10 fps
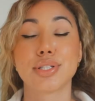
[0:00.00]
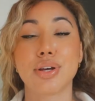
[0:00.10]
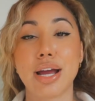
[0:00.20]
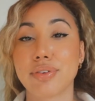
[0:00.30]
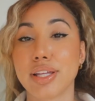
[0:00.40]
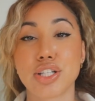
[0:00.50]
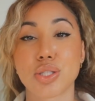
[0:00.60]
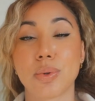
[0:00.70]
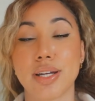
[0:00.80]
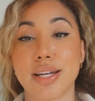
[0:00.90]
So I really
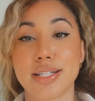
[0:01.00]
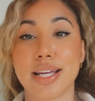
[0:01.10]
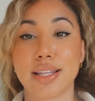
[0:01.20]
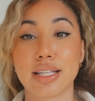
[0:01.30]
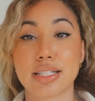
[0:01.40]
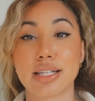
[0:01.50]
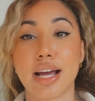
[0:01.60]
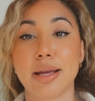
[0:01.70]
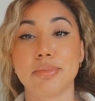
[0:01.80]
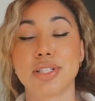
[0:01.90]
just wanted to take this
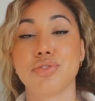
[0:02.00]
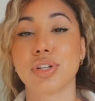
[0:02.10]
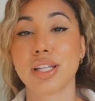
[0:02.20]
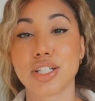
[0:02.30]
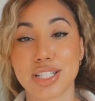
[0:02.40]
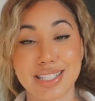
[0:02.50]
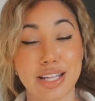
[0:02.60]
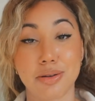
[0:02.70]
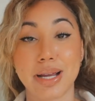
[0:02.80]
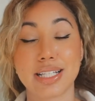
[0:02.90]
time to really just
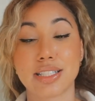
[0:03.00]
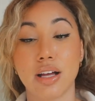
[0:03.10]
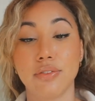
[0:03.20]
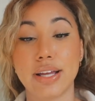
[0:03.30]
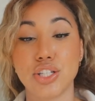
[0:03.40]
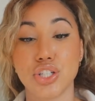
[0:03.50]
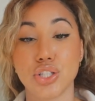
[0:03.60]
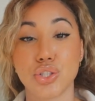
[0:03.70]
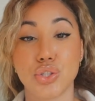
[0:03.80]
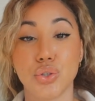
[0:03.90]
center myself and
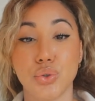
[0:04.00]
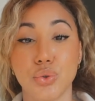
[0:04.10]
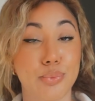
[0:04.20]
just to